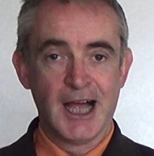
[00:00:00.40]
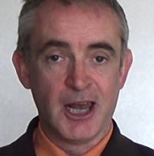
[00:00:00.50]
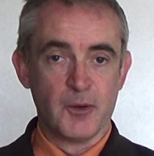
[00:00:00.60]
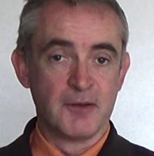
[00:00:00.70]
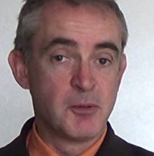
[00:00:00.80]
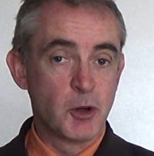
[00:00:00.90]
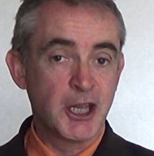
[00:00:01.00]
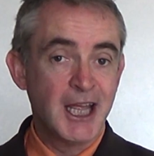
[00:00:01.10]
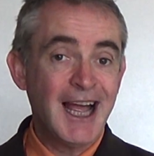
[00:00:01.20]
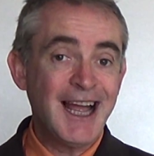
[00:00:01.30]
Hello
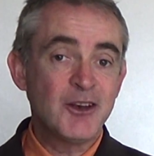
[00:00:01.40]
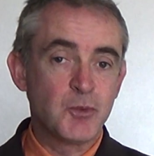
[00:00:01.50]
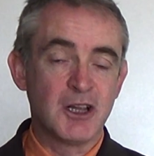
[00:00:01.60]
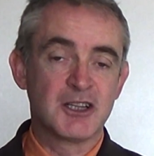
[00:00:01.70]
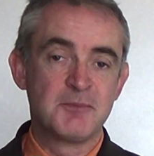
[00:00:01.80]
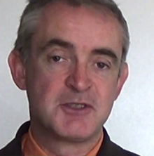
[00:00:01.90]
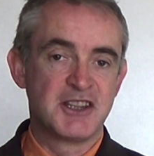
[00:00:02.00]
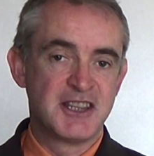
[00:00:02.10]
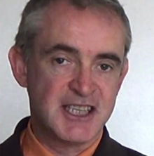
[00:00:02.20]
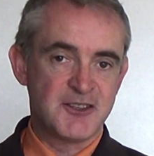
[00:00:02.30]
everybody and welcome
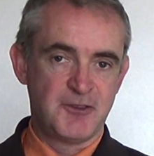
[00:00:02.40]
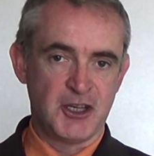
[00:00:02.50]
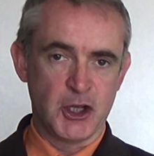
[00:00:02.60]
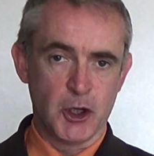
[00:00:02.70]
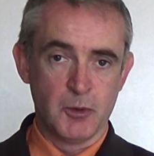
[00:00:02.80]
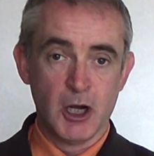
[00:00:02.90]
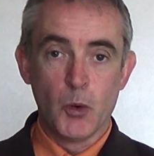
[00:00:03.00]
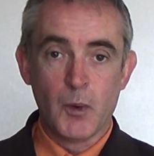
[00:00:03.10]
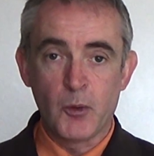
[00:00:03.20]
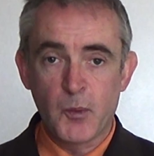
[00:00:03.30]
to this video
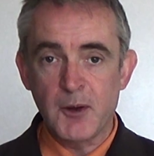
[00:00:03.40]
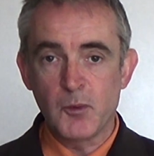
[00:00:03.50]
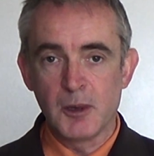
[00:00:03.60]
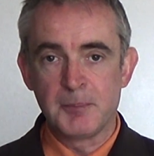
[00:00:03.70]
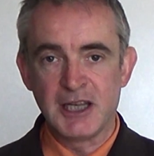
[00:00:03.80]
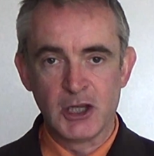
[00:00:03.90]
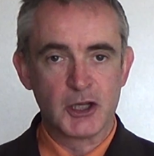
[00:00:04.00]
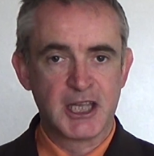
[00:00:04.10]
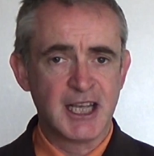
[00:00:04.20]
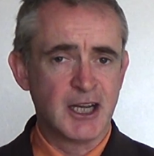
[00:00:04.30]
where we will be
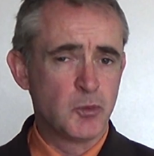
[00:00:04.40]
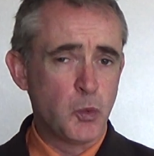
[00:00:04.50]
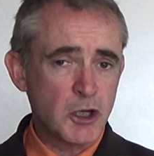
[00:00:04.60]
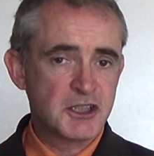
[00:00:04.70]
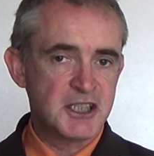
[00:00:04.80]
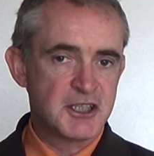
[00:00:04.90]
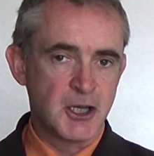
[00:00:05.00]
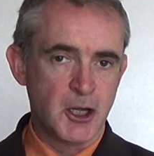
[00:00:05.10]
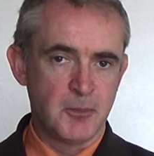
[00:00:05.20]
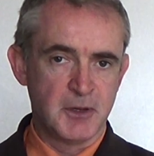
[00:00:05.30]
looking at what
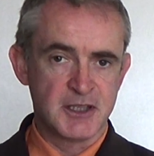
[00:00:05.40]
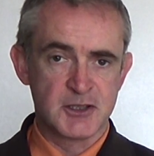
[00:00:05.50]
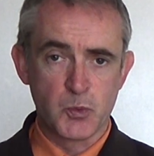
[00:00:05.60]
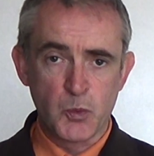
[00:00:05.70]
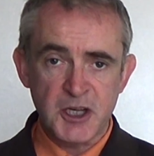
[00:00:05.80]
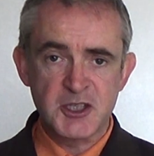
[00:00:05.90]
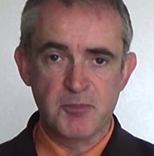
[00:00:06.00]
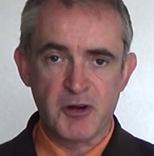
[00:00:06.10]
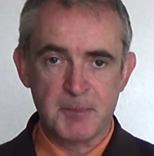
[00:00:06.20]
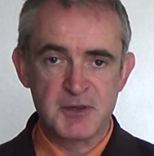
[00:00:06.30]
determines
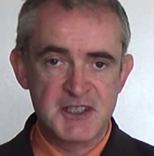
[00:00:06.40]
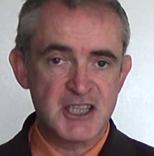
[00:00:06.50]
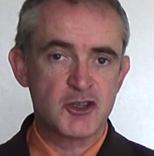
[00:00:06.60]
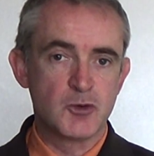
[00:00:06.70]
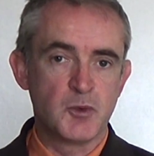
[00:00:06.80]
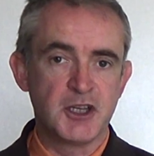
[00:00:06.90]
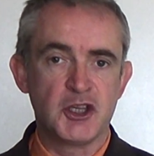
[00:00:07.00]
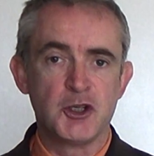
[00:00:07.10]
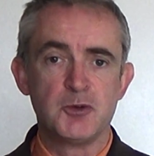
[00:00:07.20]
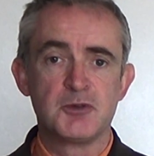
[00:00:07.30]
which preposition we
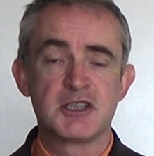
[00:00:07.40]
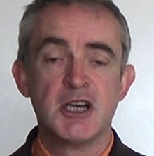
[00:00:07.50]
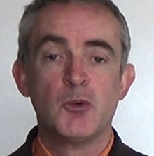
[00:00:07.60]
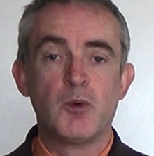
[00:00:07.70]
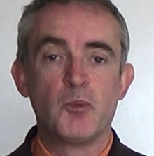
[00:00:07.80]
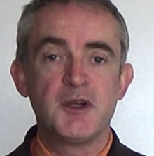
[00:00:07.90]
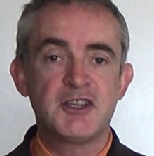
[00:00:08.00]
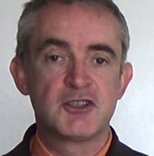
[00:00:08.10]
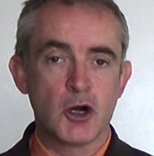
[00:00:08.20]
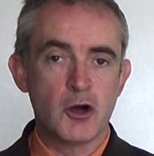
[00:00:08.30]
use when
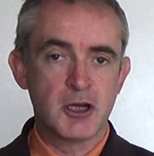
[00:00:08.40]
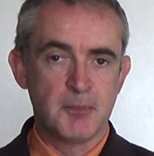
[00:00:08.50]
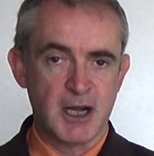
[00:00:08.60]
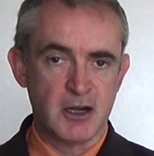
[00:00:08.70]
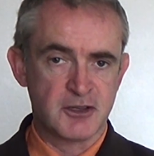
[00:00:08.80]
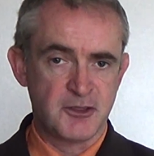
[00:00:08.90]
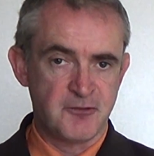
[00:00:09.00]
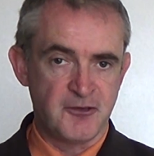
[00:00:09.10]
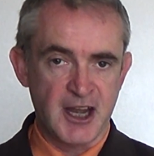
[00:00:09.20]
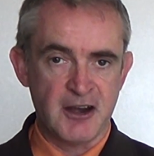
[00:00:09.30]
we talk about the
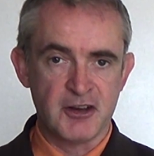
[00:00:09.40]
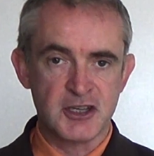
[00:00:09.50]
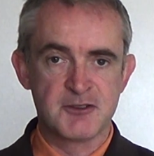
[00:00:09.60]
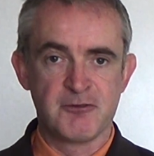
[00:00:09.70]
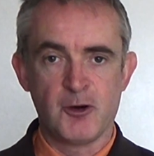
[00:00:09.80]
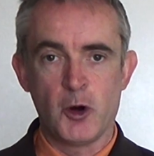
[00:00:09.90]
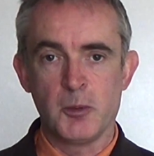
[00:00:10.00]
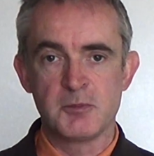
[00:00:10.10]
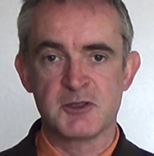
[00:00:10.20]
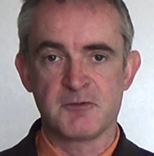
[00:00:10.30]
various
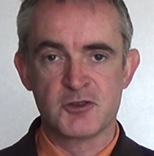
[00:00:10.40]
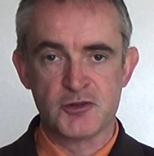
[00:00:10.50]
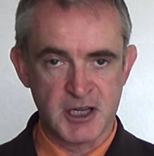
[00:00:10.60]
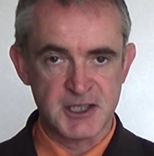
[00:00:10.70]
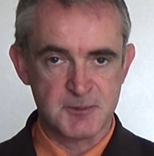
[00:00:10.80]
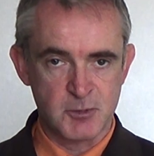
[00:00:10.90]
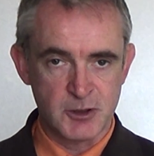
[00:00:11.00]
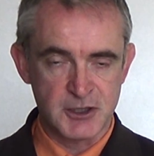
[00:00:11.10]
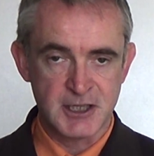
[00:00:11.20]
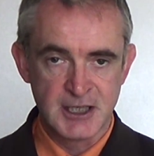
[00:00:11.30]
forms of
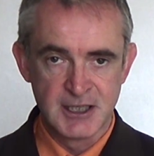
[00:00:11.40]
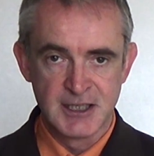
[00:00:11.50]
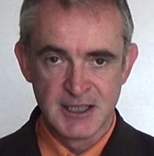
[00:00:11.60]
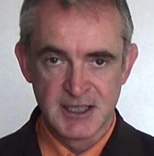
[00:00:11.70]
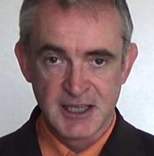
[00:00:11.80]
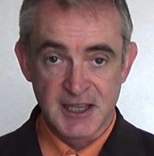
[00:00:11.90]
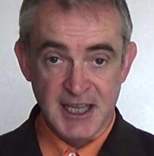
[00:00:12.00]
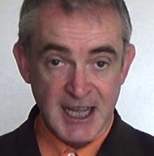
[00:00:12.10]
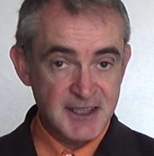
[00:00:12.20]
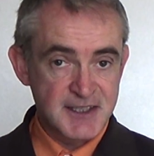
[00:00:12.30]
transport.
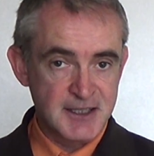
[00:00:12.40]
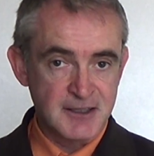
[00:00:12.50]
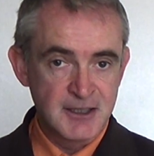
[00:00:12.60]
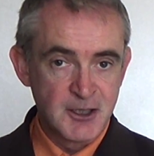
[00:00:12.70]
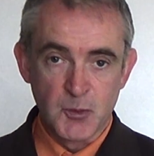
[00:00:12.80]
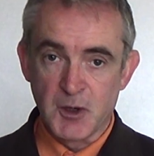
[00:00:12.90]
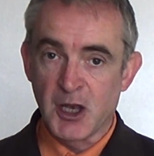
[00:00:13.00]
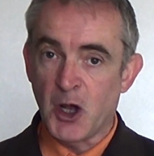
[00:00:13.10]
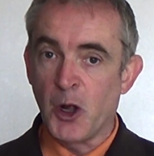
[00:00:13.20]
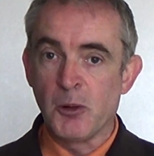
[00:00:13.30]
The answer
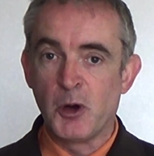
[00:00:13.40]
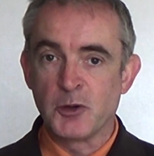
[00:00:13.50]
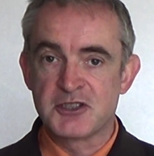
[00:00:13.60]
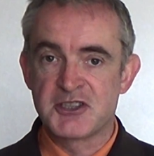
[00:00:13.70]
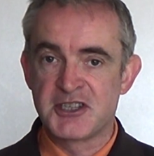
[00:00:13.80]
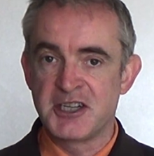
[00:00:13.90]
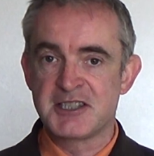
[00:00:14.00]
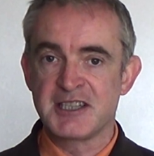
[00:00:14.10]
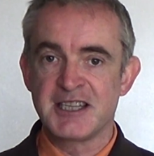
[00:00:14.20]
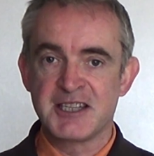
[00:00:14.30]
will almost
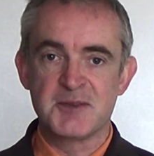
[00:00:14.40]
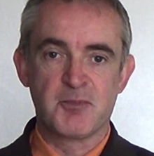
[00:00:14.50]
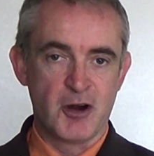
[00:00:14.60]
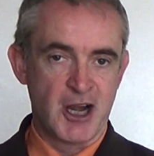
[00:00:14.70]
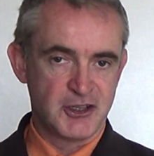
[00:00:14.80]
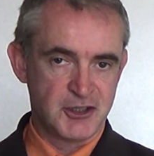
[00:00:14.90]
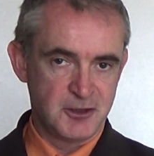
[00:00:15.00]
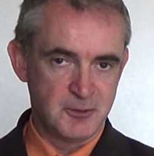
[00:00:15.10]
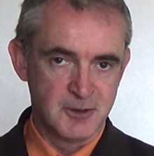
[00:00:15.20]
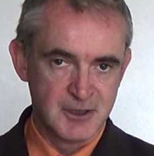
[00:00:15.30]
certainly surprise
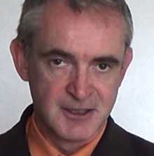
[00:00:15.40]
you.